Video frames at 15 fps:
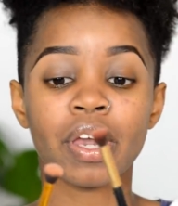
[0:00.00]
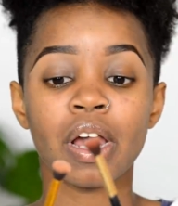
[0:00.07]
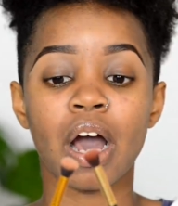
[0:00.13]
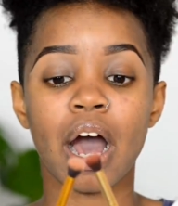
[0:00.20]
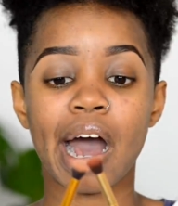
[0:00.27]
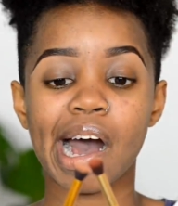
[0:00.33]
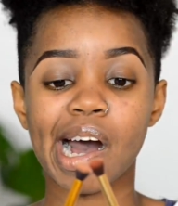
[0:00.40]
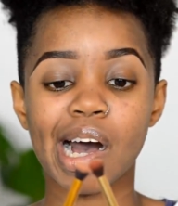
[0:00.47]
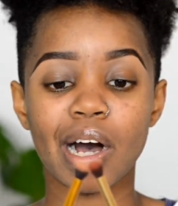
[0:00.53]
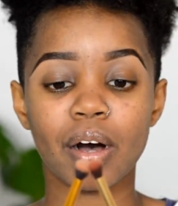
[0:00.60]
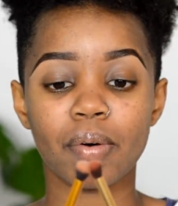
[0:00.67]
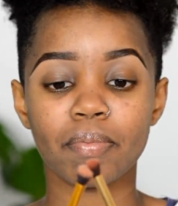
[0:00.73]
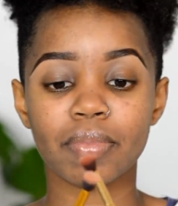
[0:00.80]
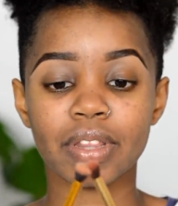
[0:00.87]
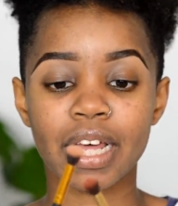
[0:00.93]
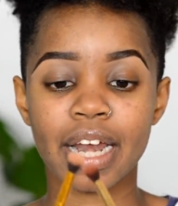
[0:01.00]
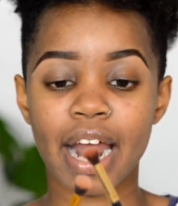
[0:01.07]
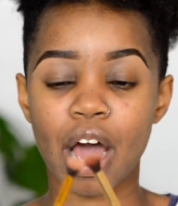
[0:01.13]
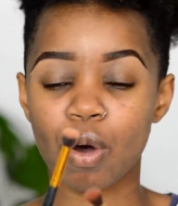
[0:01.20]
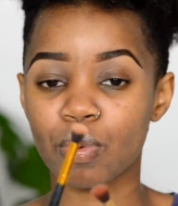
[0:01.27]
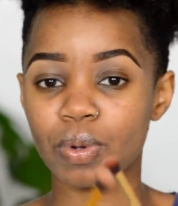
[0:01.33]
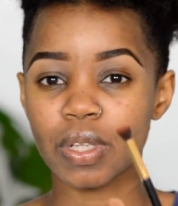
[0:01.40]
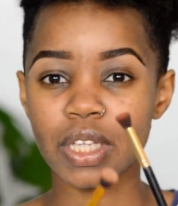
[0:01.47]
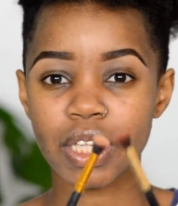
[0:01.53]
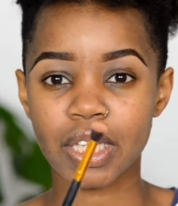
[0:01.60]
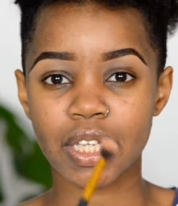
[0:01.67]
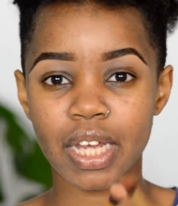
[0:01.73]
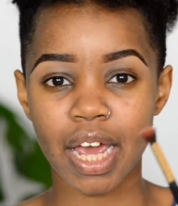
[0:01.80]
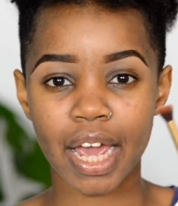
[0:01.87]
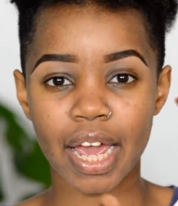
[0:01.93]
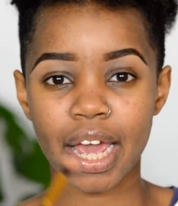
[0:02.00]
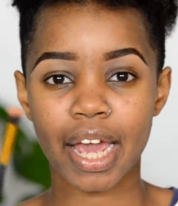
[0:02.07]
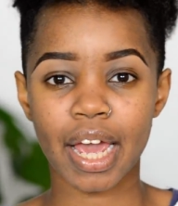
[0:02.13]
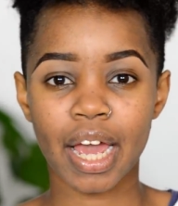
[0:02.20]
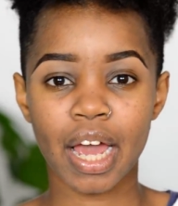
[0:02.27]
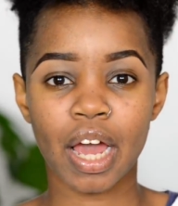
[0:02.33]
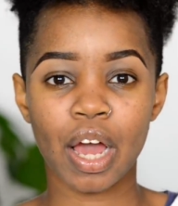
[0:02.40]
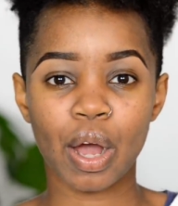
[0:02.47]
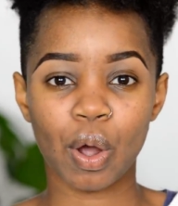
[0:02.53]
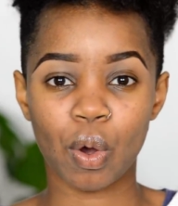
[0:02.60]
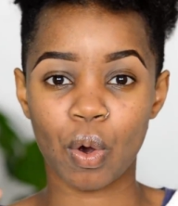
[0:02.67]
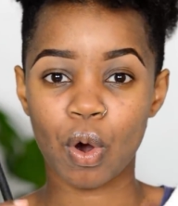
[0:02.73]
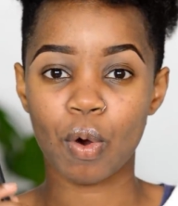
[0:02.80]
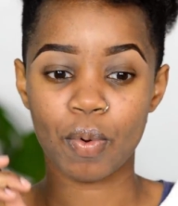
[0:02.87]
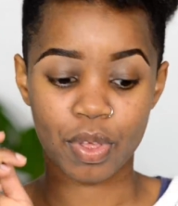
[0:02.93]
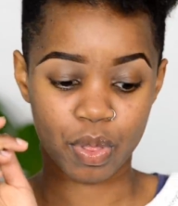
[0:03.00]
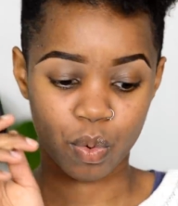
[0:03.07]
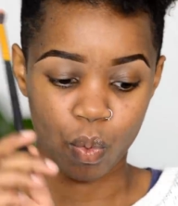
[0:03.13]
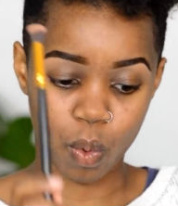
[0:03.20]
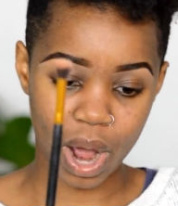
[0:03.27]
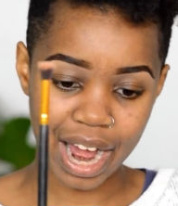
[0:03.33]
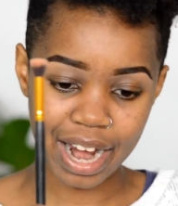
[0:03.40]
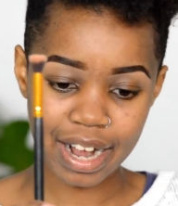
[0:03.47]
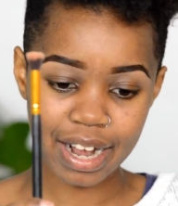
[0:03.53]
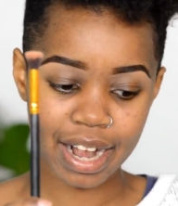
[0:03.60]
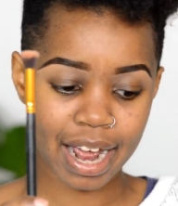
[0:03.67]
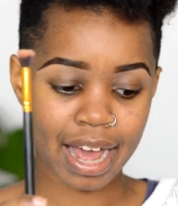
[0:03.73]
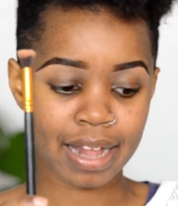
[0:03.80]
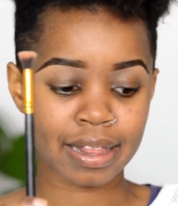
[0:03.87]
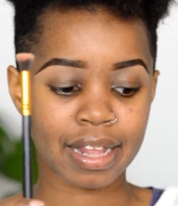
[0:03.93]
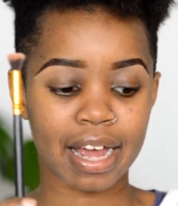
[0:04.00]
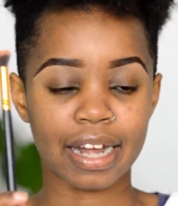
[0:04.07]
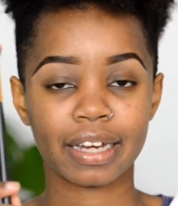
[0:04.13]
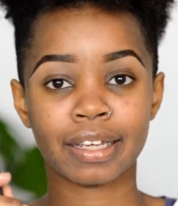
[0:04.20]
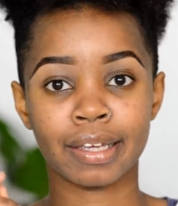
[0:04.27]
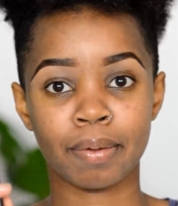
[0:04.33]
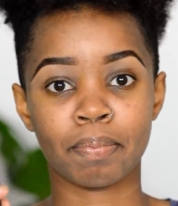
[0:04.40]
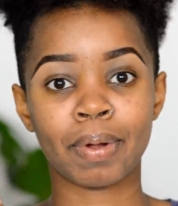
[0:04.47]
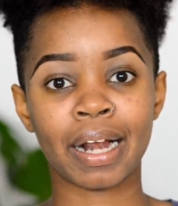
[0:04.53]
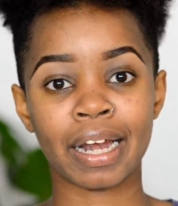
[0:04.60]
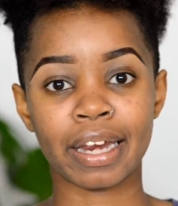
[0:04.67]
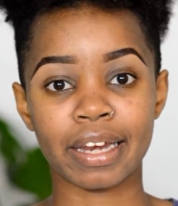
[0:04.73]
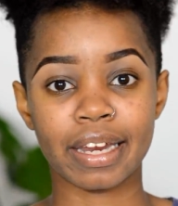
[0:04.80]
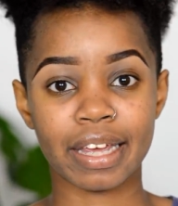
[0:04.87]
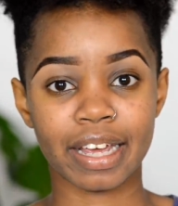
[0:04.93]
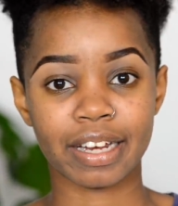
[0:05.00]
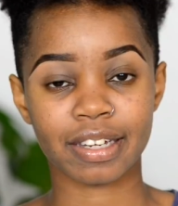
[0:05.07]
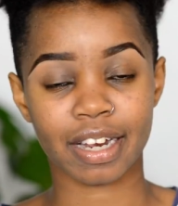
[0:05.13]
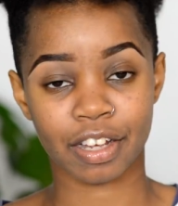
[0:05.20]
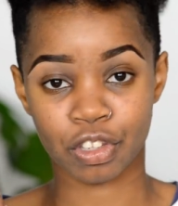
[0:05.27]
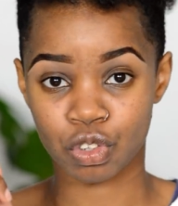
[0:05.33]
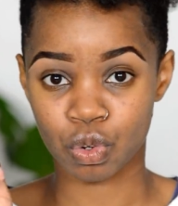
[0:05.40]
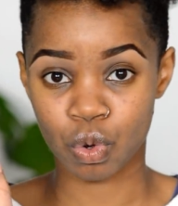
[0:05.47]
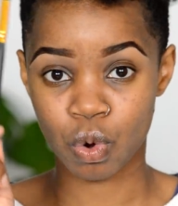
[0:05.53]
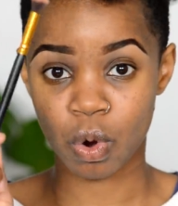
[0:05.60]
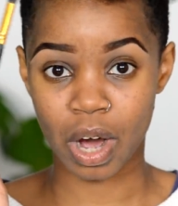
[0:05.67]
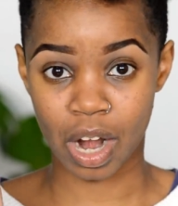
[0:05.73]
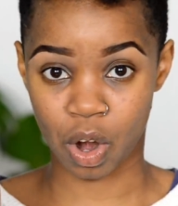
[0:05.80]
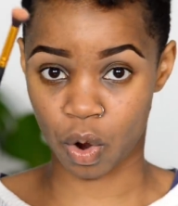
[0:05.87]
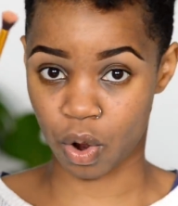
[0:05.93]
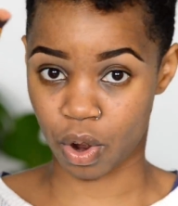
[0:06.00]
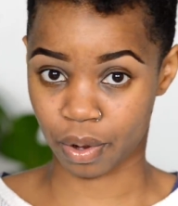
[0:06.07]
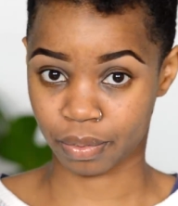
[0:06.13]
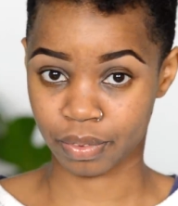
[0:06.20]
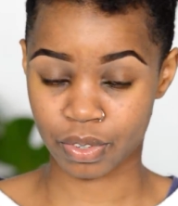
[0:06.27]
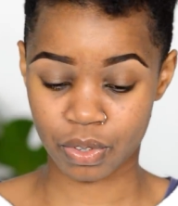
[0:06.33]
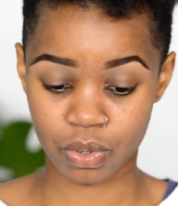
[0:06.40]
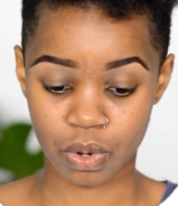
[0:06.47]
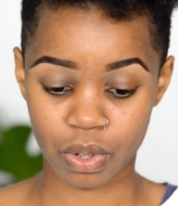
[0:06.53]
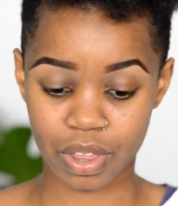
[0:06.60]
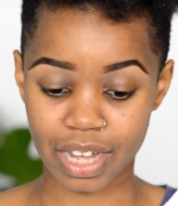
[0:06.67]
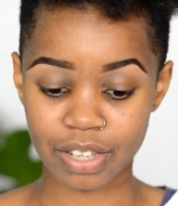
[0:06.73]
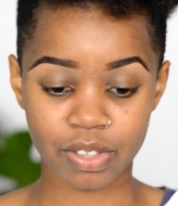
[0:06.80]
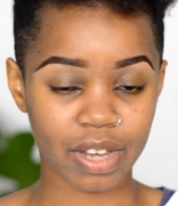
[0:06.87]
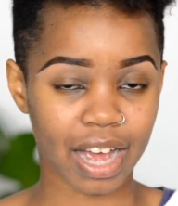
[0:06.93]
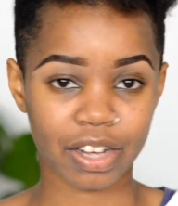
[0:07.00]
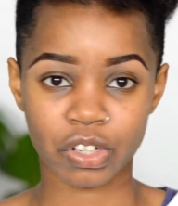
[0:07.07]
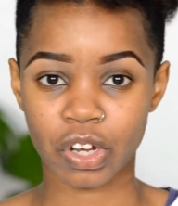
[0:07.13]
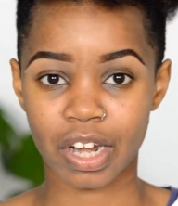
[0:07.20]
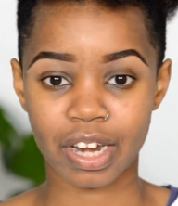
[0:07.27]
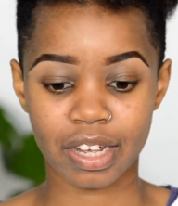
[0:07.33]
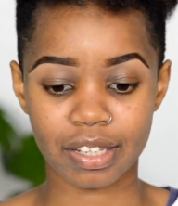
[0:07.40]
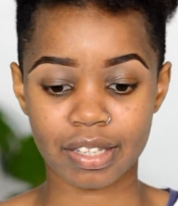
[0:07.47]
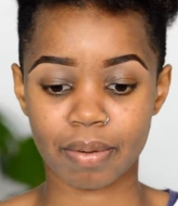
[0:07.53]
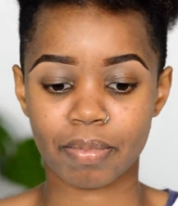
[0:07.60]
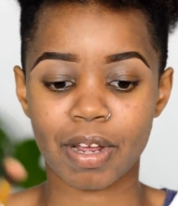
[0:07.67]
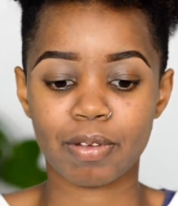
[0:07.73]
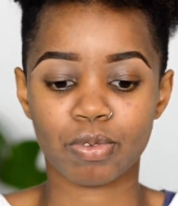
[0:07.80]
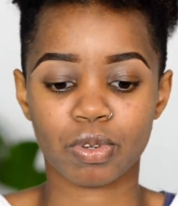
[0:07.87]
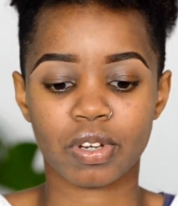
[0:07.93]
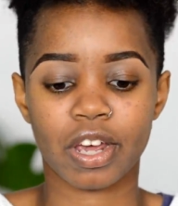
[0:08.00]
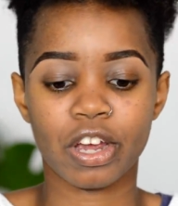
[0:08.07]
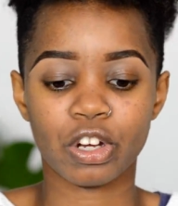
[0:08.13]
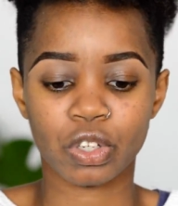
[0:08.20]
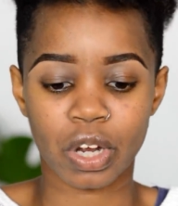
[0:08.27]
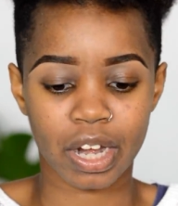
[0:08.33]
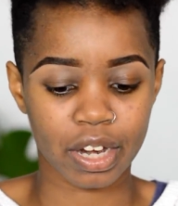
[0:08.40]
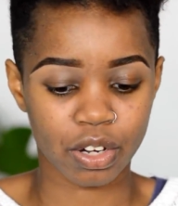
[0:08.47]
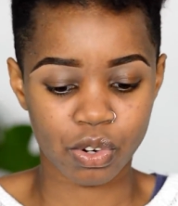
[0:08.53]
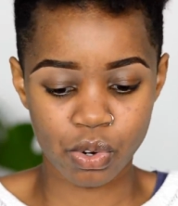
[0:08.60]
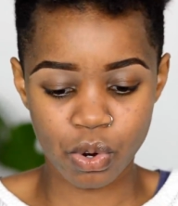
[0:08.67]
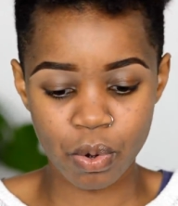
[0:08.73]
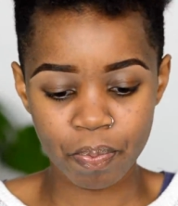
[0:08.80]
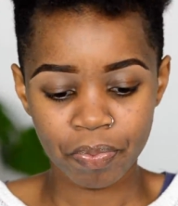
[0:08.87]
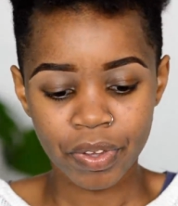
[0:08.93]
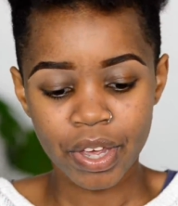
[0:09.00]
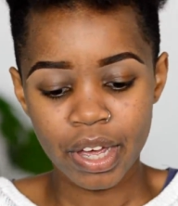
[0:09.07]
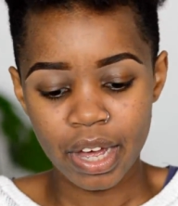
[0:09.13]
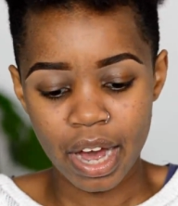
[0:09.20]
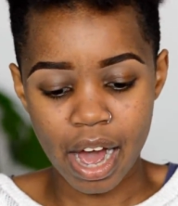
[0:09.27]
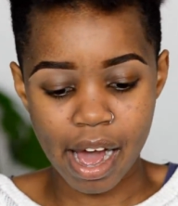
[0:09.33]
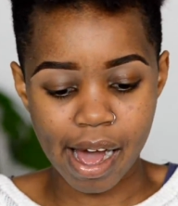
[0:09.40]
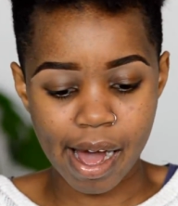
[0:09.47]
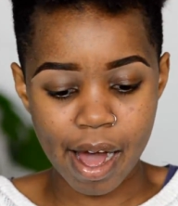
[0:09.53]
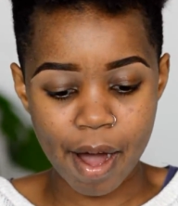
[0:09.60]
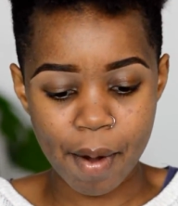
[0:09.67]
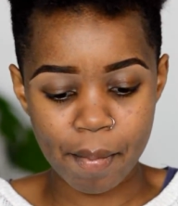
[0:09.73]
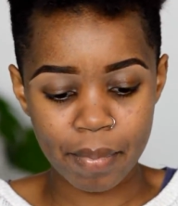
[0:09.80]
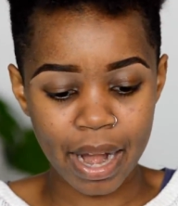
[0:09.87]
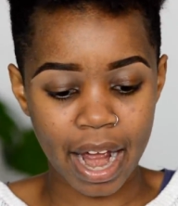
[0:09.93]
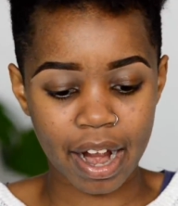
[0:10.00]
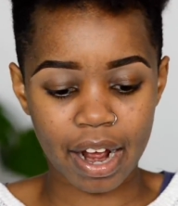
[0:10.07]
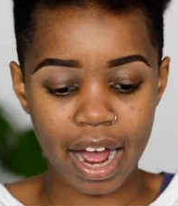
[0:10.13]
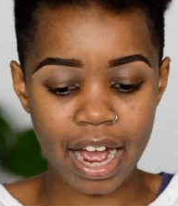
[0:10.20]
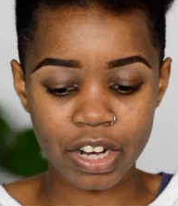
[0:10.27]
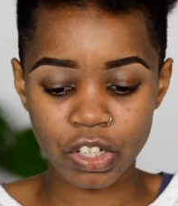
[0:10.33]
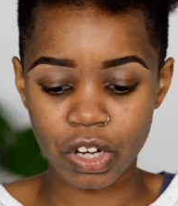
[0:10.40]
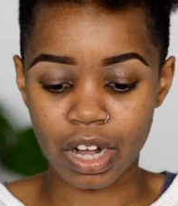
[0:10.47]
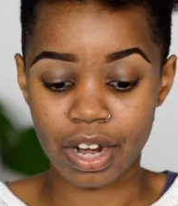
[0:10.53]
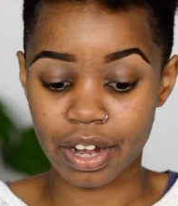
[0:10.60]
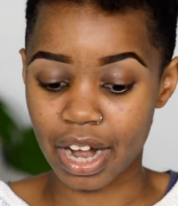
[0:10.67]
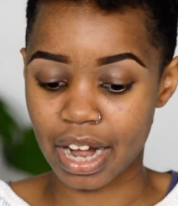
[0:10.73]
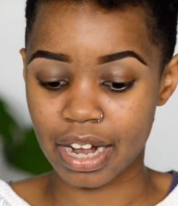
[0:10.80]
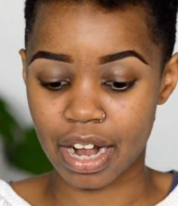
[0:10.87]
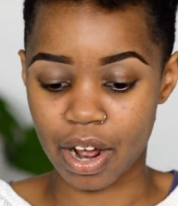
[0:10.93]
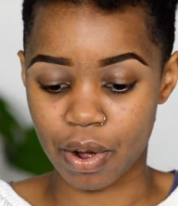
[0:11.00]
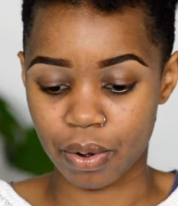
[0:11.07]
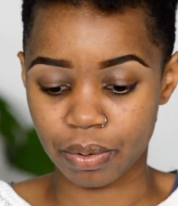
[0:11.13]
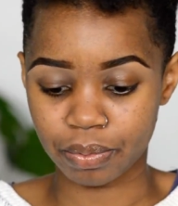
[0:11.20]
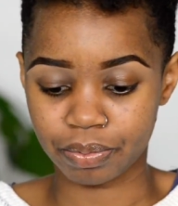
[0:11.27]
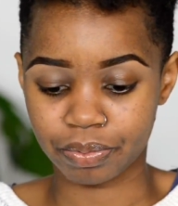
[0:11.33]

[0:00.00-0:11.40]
then I would say go with one and then keep cleaning it as you go along. So that's actually sometimes what I usually do. Like actually right now